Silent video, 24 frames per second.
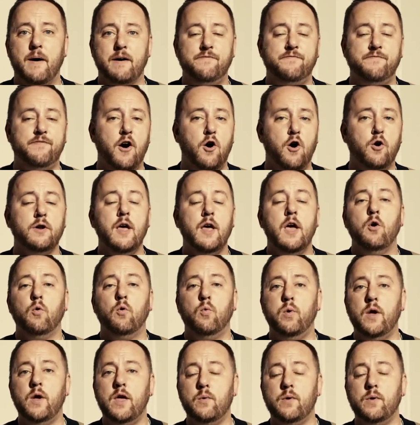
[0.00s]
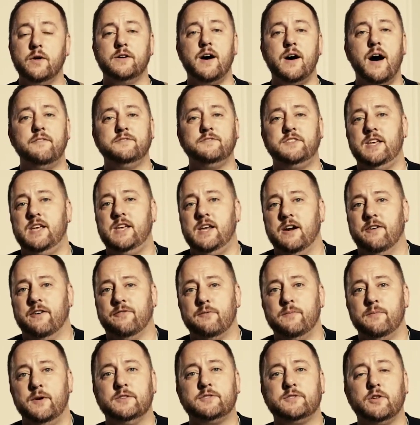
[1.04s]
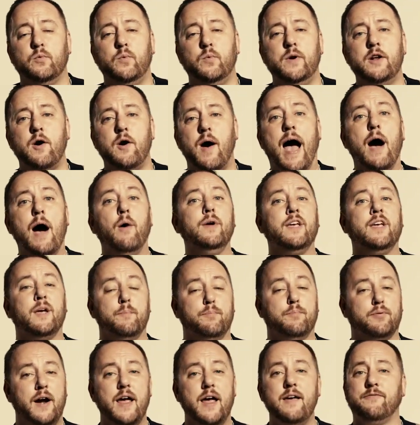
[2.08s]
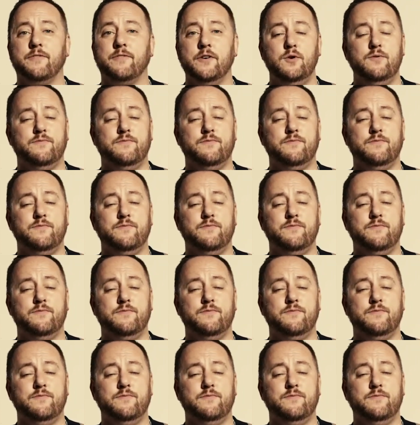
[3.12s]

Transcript: by phone, we would love to hear from you so that we know how we can pray for